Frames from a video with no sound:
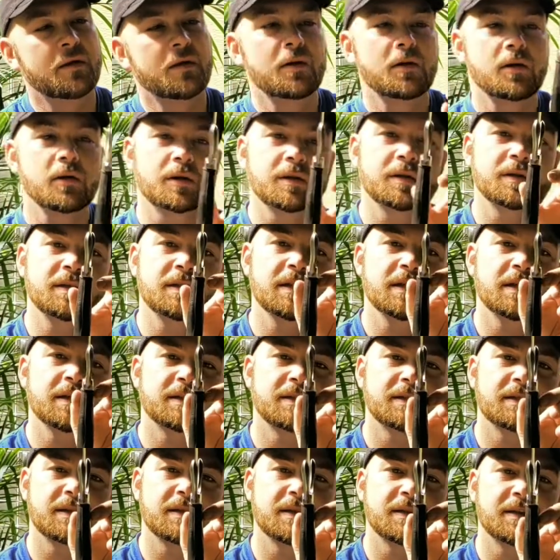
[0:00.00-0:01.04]
You can see
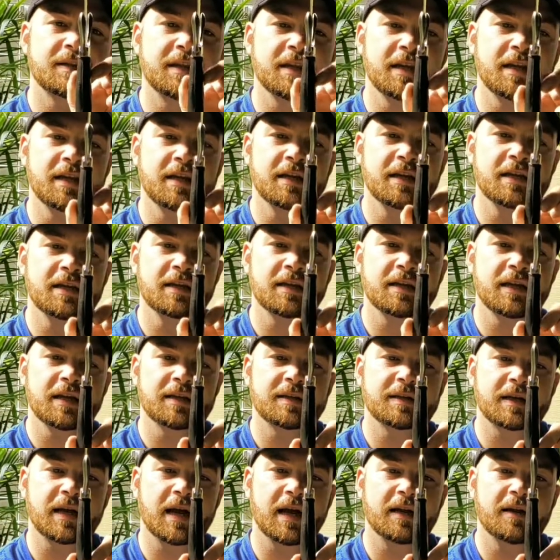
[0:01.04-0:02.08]
it's thin,
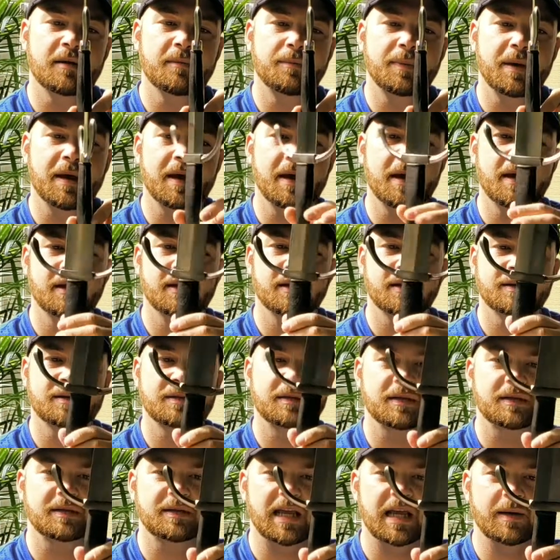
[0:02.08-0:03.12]
gets kind of big. It's
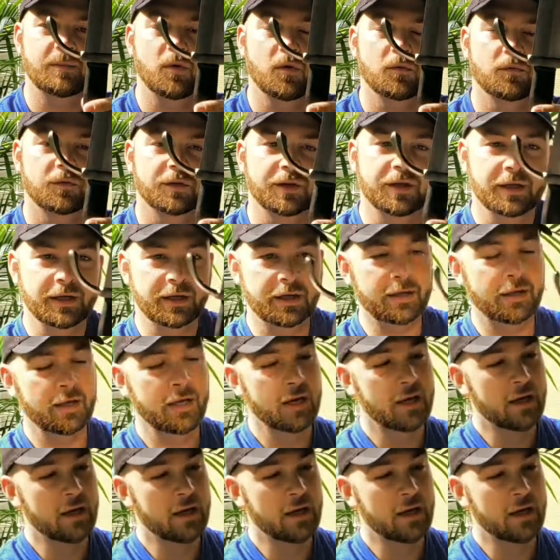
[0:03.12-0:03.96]
the same over here.